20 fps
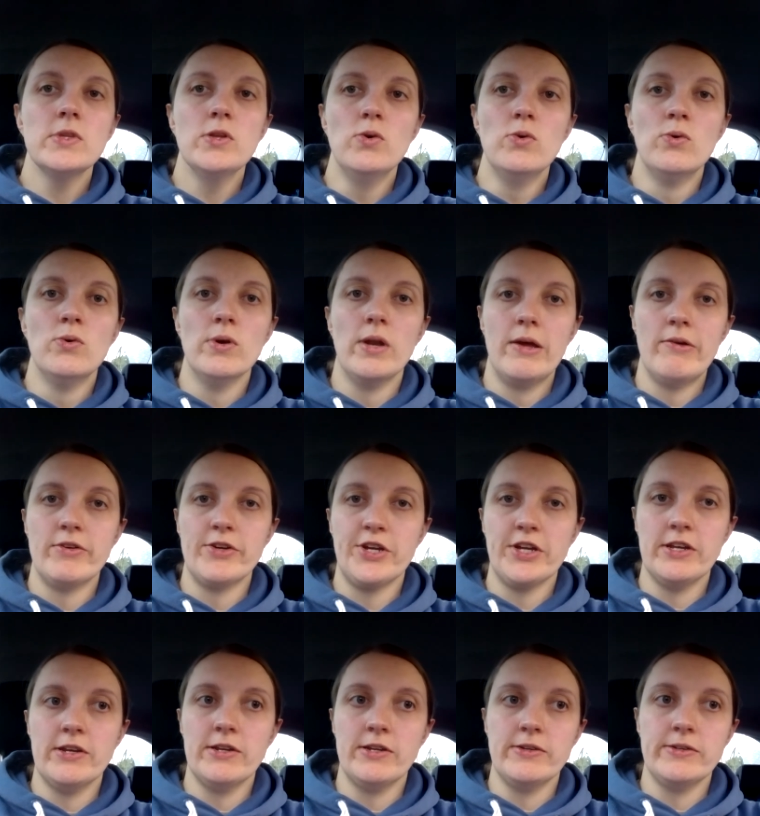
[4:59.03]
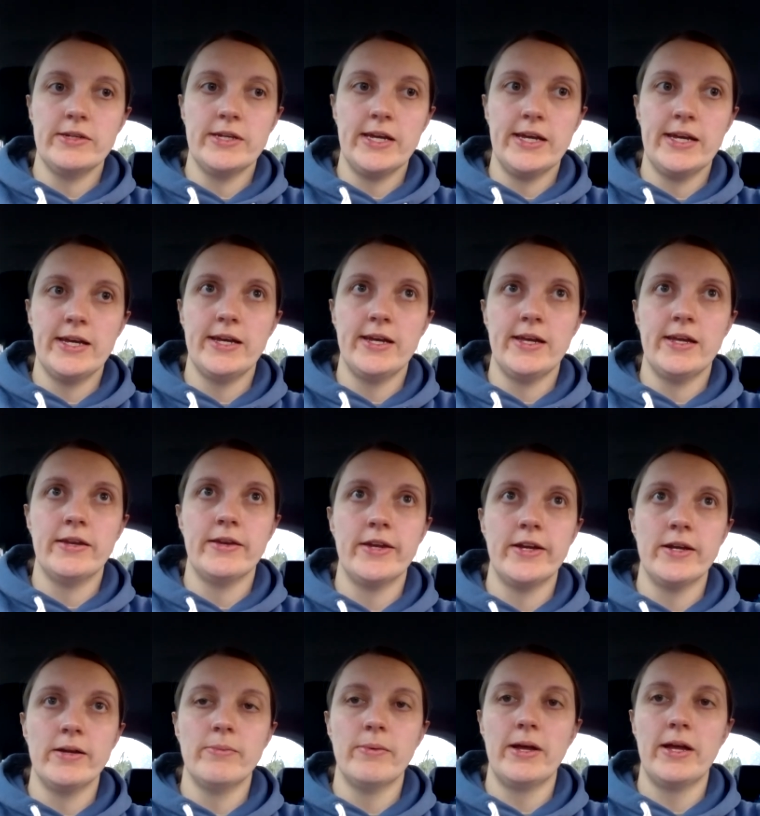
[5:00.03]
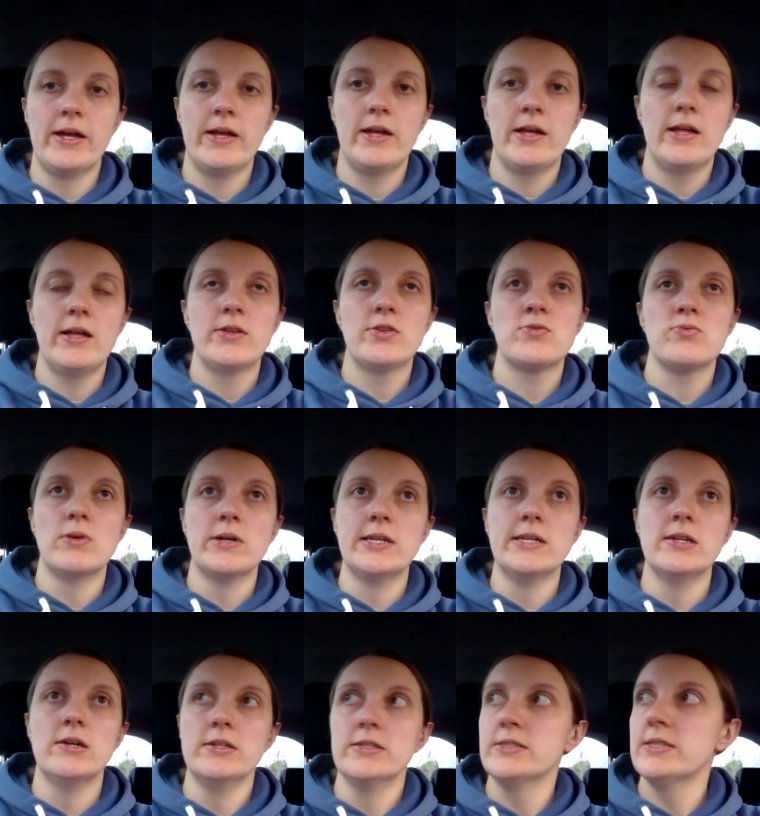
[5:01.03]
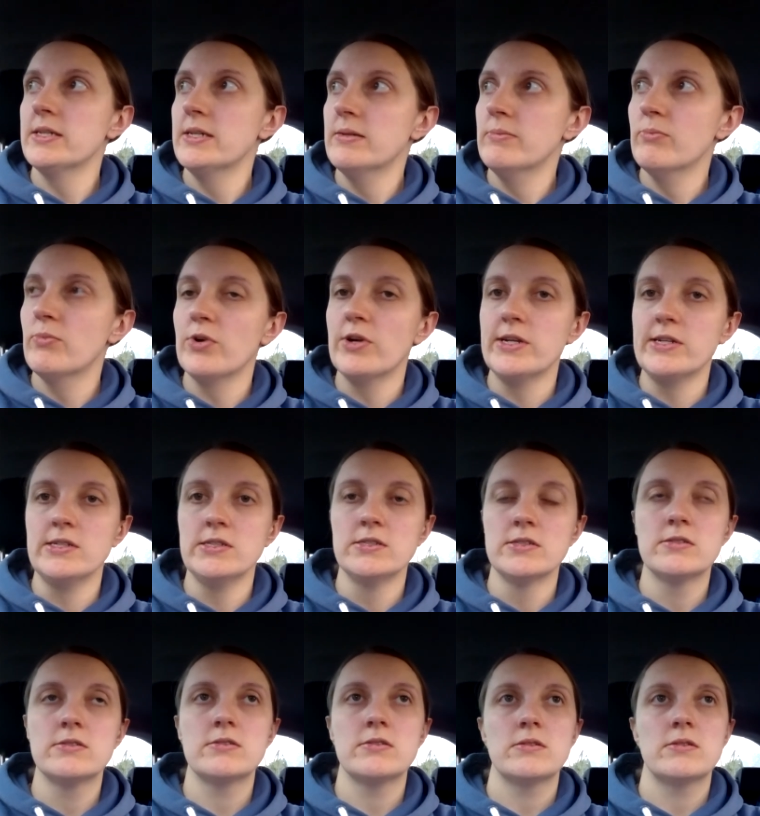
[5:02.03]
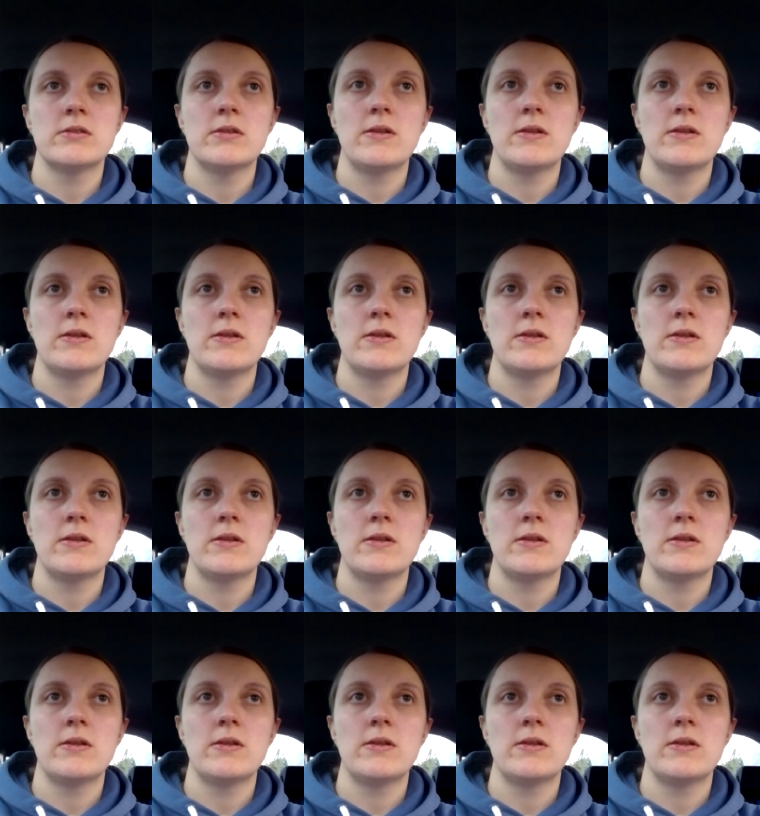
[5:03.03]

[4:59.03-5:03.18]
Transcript: All have a good New Year and hope 2019 brings